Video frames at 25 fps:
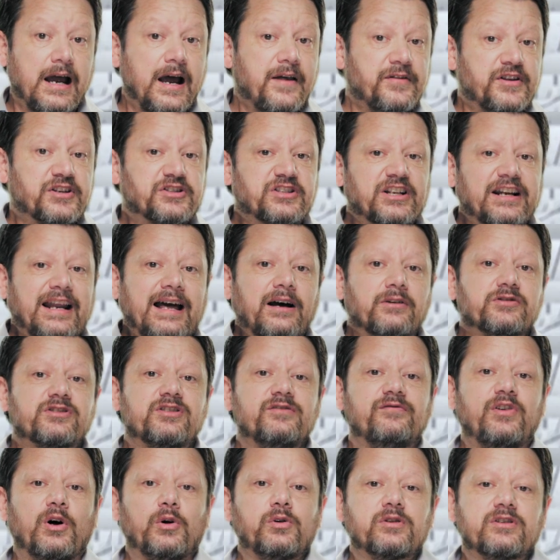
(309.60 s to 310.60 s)
This allows the
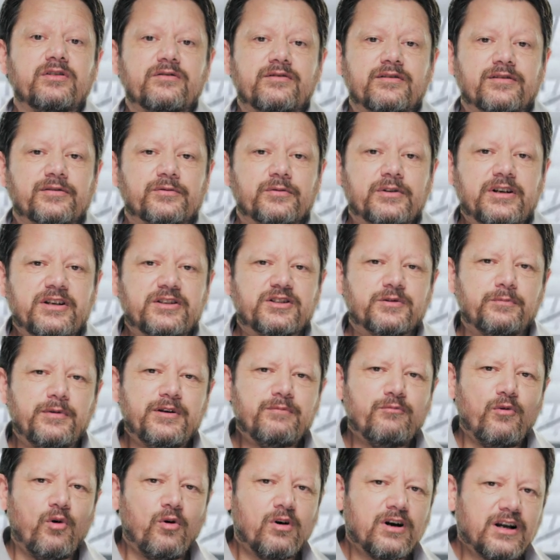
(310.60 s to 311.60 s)
Vulcan 3 to be
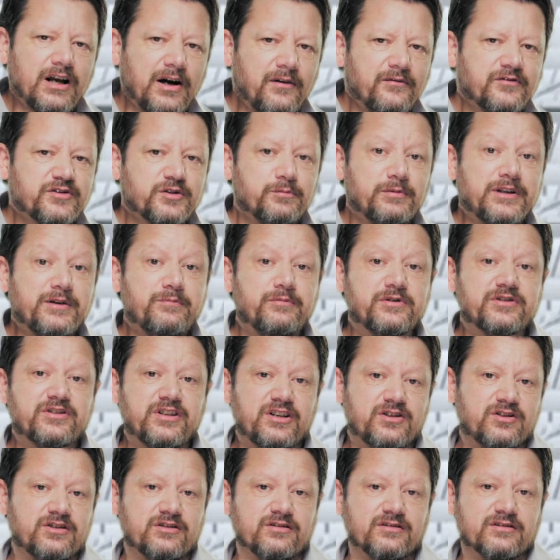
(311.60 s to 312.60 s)
more comfortably
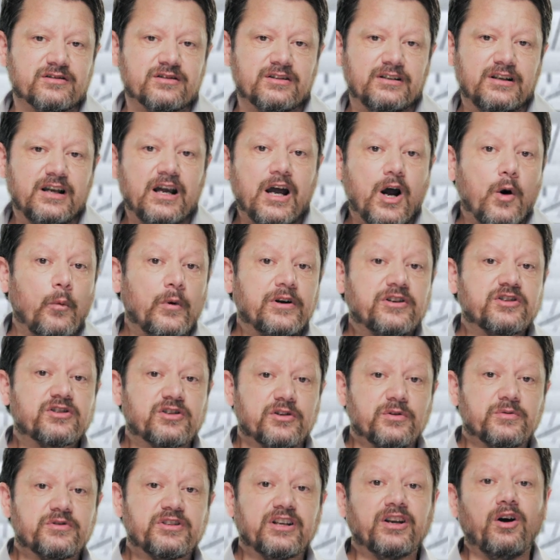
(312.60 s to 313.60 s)
positioned when
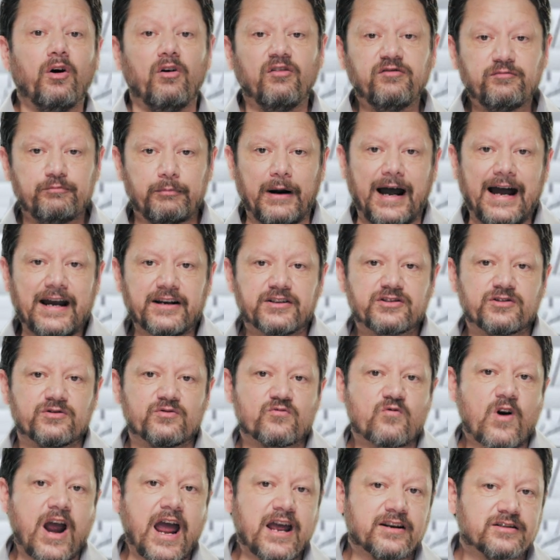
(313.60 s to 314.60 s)
shooting off bags and
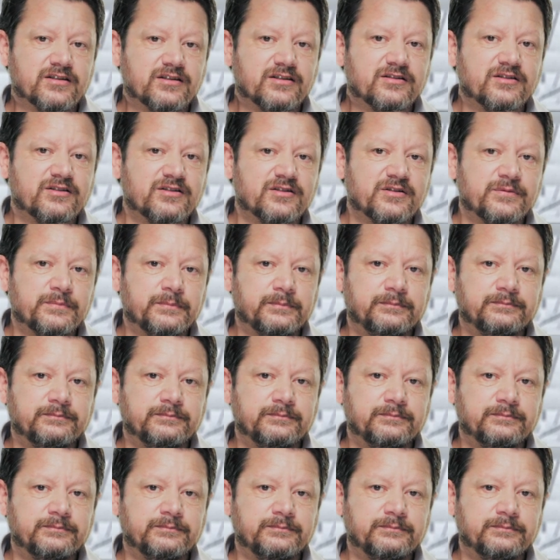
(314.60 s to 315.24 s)
rests.